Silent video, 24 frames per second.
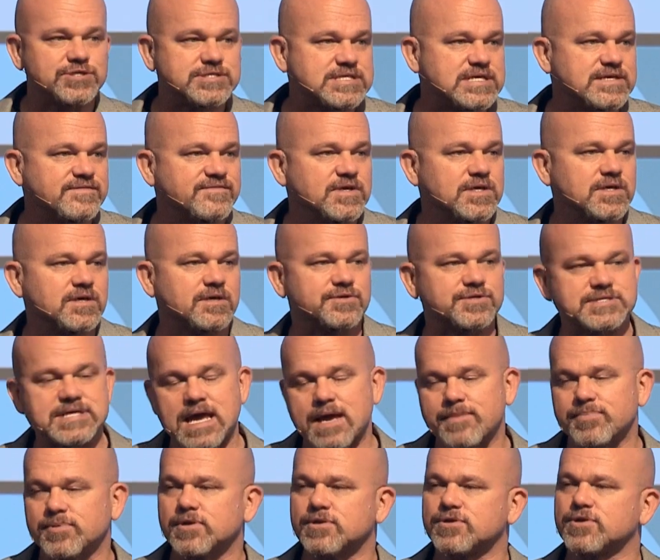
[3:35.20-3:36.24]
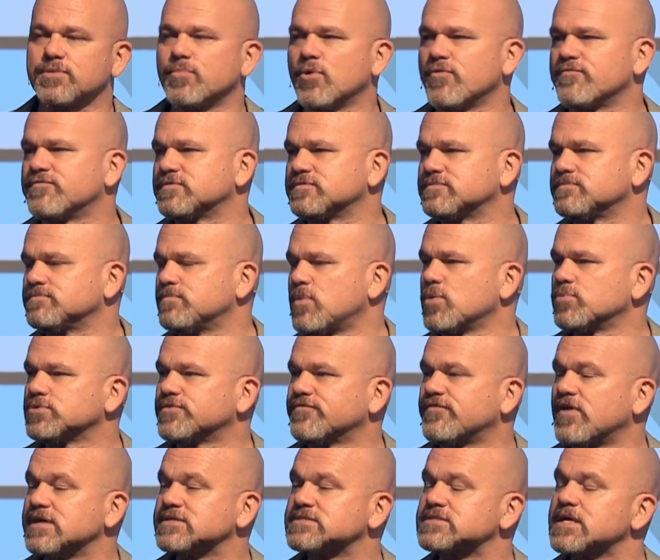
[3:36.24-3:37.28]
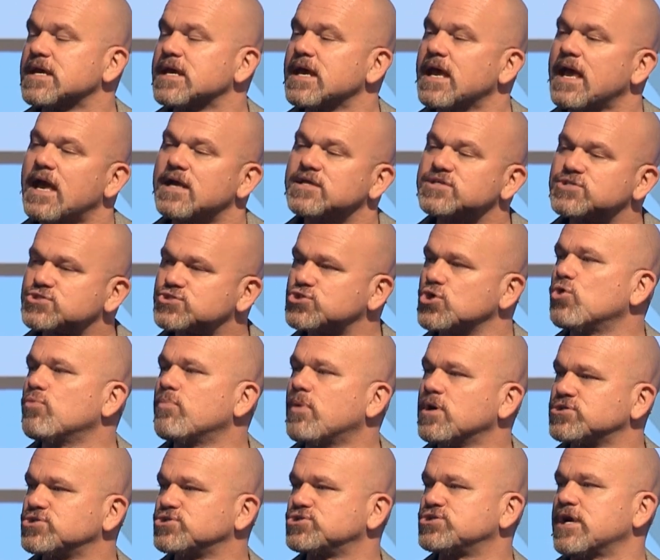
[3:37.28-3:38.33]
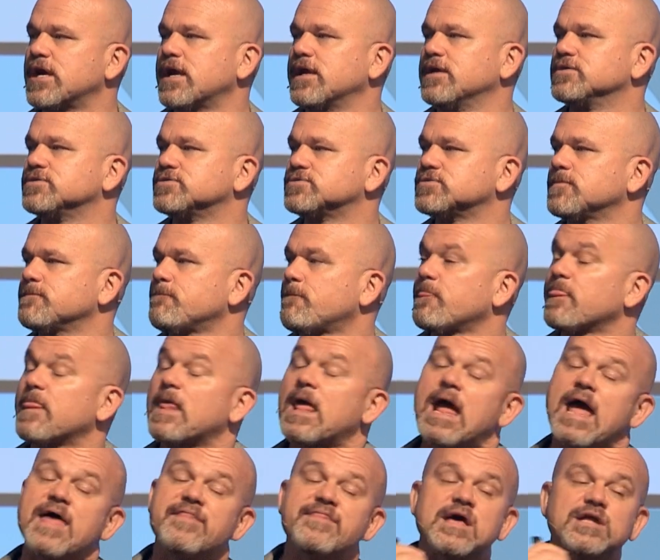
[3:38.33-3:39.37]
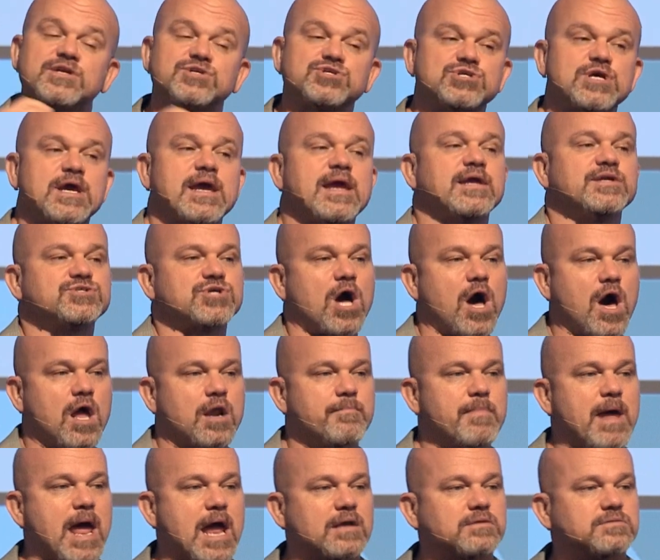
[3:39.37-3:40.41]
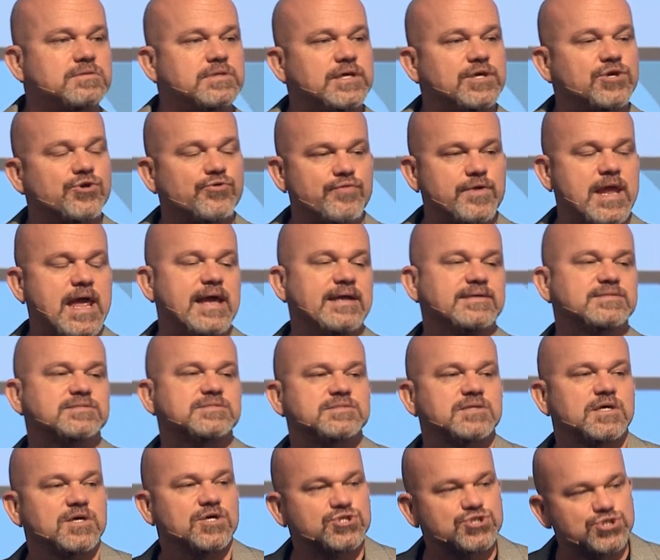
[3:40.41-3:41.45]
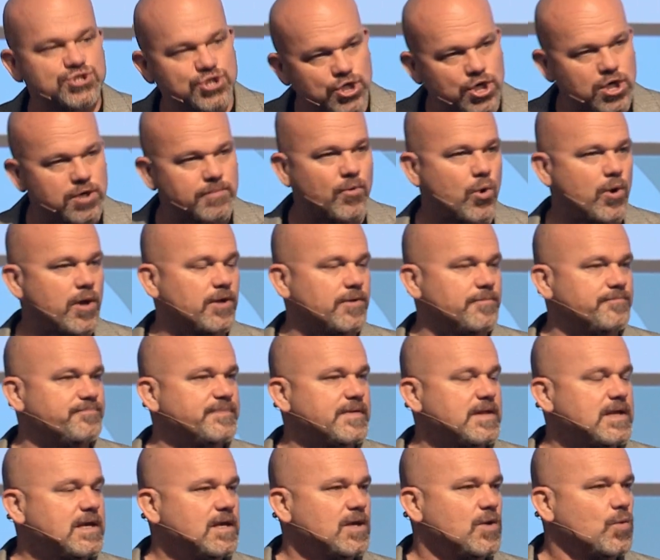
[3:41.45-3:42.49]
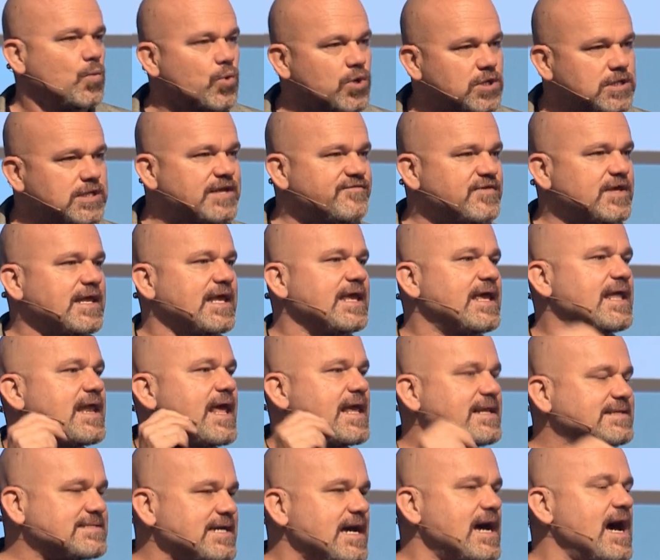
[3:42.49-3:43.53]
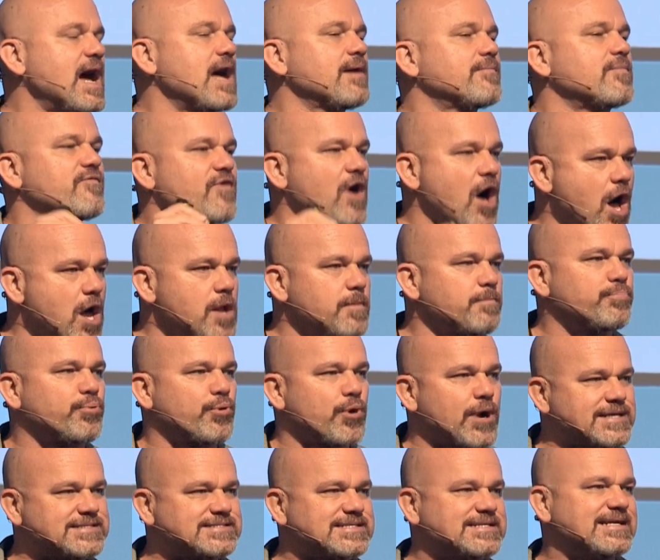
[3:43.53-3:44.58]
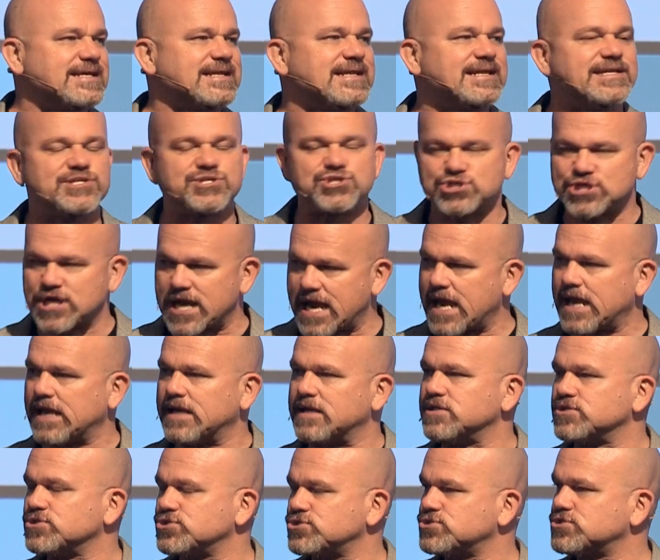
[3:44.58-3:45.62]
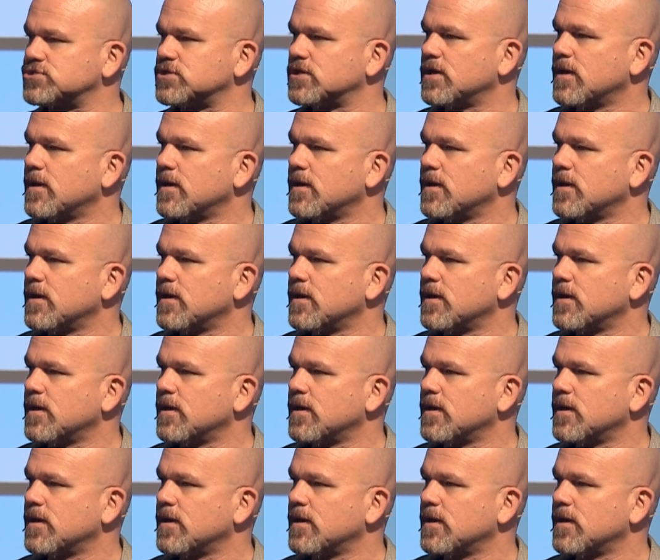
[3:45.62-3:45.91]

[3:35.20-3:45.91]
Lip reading: your TV, on your tablet, on your mobile device. So much change. And that change automatically creates turmoil. We're living in a time of unprecedented change.